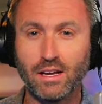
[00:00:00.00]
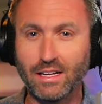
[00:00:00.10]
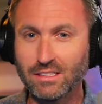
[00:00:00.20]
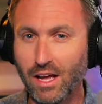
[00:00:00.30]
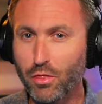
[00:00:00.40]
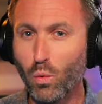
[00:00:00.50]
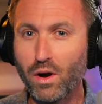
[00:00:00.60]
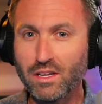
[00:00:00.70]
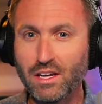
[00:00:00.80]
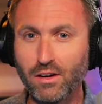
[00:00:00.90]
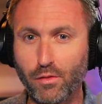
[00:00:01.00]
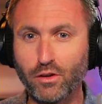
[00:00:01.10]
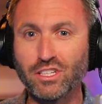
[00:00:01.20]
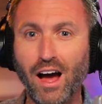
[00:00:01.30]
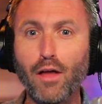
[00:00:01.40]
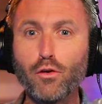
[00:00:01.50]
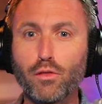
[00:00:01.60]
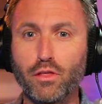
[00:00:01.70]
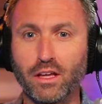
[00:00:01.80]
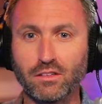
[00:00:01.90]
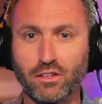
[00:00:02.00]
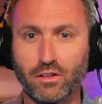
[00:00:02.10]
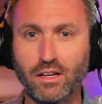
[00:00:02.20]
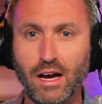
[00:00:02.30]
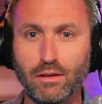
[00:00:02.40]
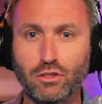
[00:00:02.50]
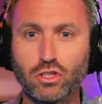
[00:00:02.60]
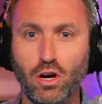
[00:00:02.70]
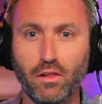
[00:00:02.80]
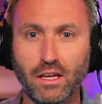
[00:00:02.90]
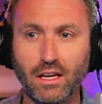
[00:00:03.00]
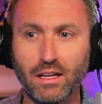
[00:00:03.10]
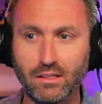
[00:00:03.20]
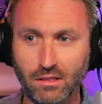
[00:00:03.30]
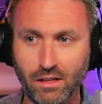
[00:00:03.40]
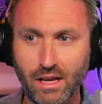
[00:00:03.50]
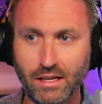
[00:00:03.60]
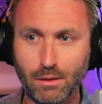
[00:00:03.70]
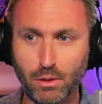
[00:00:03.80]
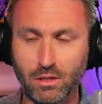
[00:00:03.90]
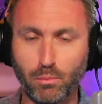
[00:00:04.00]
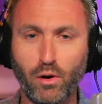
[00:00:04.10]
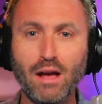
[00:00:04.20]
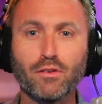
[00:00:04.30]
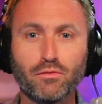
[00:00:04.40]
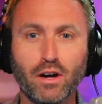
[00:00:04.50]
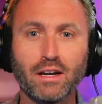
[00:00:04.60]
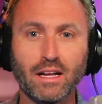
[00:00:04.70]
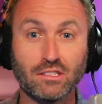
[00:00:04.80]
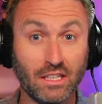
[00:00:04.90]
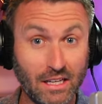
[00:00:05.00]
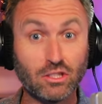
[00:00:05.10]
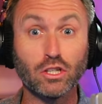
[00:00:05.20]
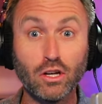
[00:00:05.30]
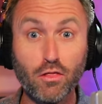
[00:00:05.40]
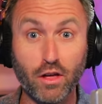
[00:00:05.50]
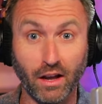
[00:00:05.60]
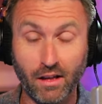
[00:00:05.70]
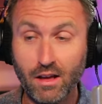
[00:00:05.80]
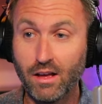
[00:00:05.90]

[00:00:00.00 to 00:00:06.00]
It's not the one here. There's other things that are kind of stalling it and delaying it. But the private financing is a good thing.